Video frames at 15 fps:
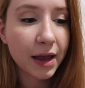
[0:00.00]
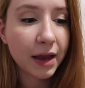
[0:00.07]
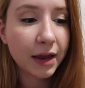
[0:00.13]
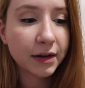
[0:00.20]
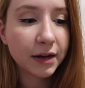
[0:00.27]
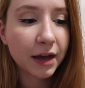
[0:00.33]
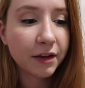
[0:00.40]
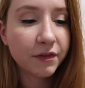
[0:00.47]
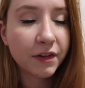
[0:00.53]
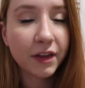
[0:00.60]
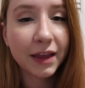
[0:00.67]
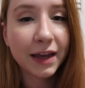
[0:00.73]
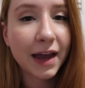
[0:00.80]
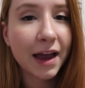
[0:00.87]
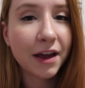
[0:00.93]
and I felt
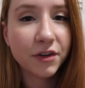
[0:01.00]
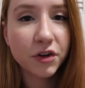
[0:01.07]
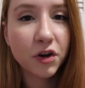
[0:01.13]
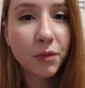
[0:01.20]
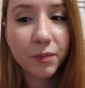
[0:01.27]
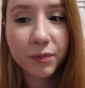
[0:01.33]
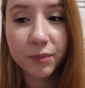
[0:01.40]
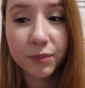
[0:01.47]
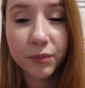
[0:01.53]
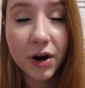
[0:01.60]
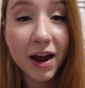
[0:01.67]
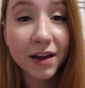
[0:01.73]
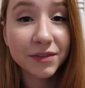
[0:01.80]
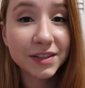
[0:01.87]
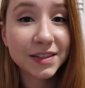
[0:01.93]
like I had no
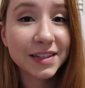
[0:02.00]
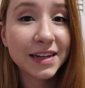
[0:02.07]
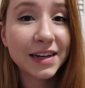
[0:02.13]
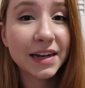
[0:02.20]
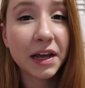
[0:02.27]
privacy,